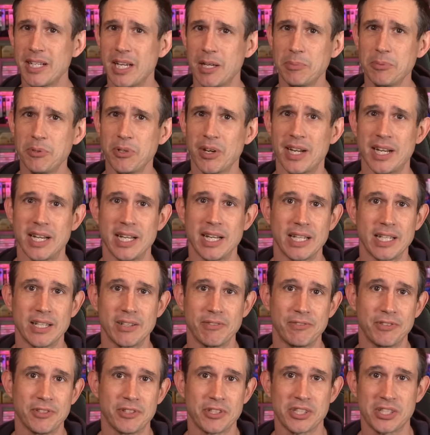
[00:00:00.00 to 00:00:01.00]
upgrading
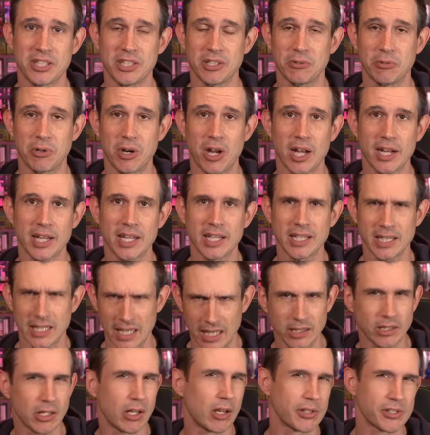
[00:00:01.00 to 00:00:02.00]
if you're still rocking
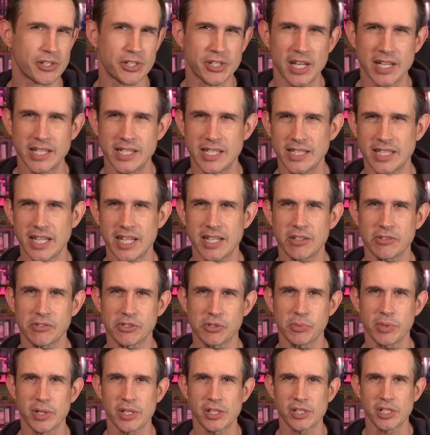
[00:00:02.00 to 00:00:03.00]
that launch day Nintendo
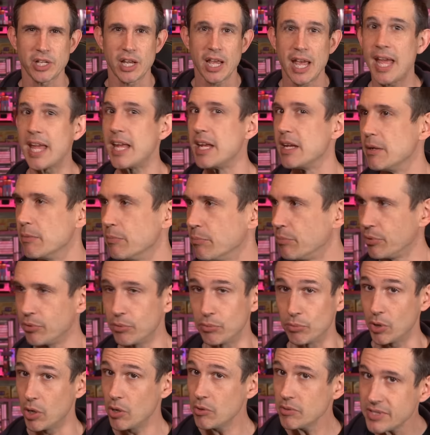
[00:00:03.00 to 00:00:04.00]
Switch. Hey,
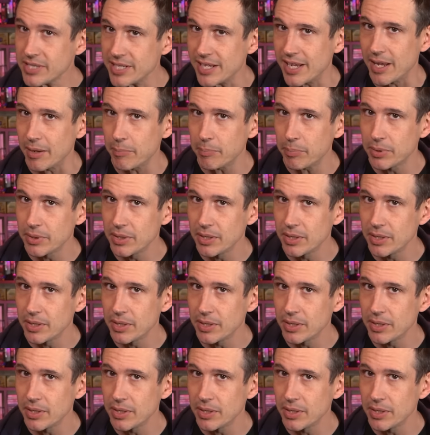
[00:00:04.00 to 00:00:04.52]
pro tip,